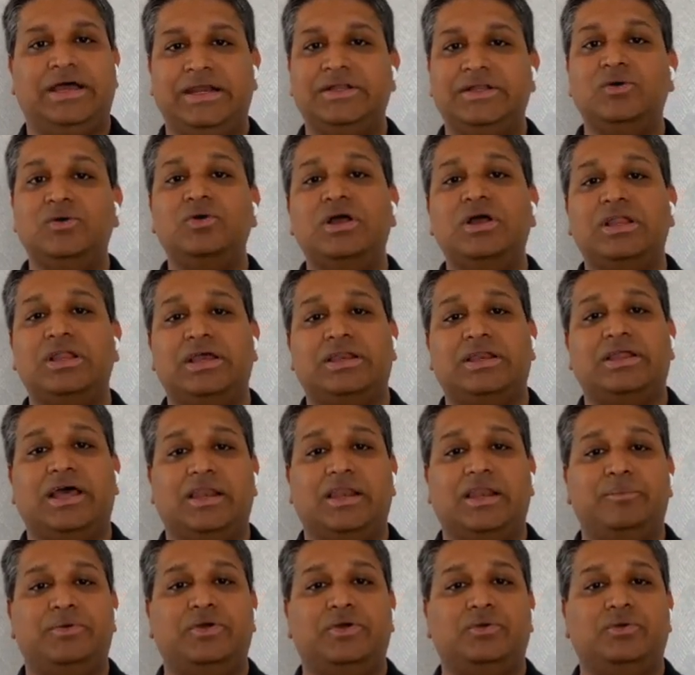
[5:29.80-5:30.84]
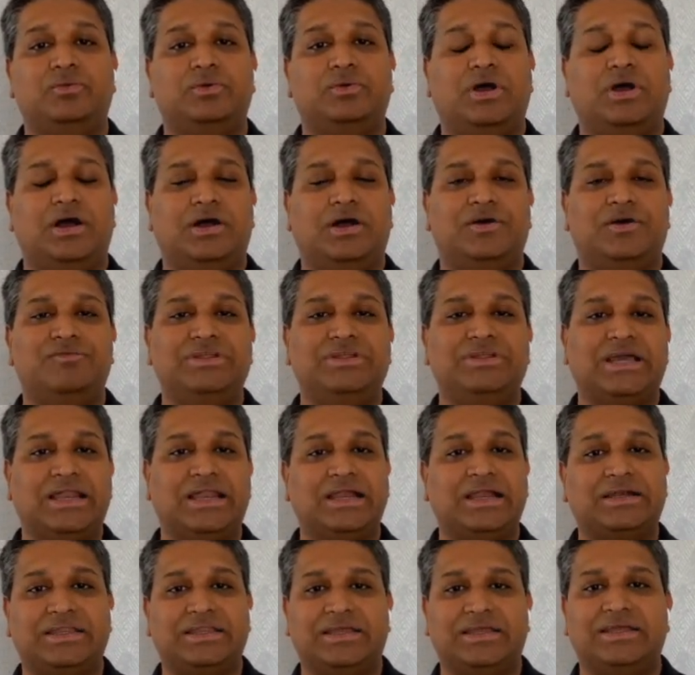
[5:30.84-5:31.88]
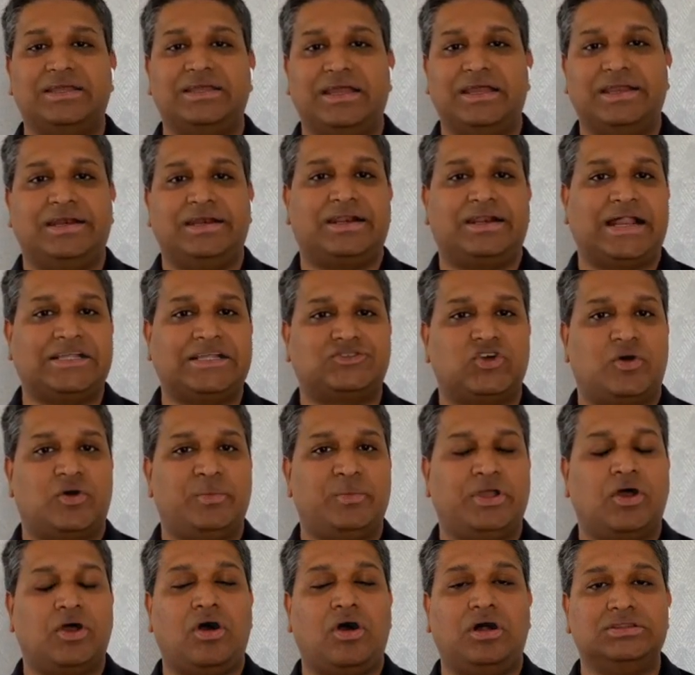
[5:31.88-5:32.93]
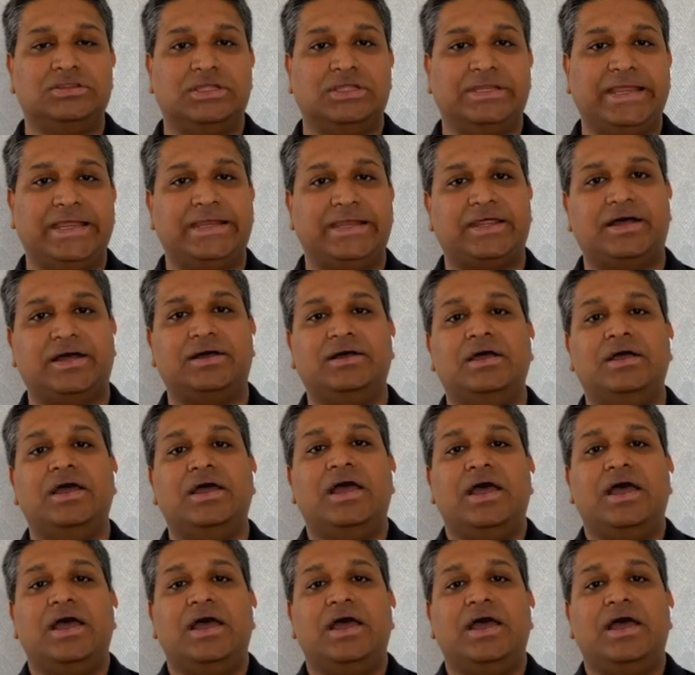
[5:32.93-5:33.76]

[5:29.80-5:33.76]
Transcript: And Google can help you with collecting and transforming all the data